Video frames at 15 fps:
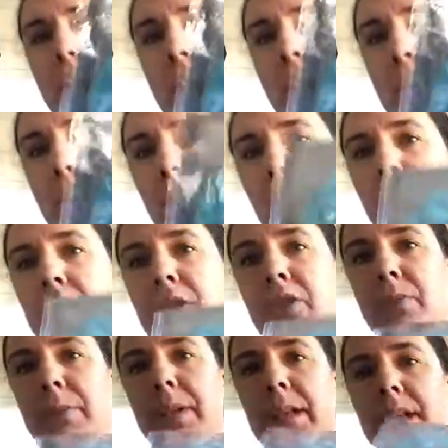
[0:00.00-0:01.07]
that I'm going
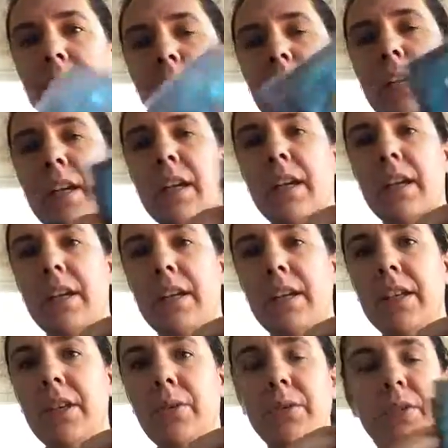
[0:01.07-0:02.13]
to be
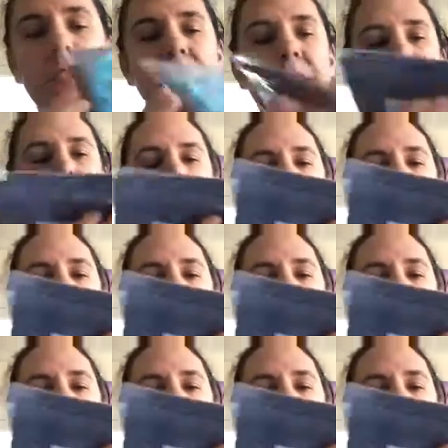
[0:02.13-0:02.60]
using.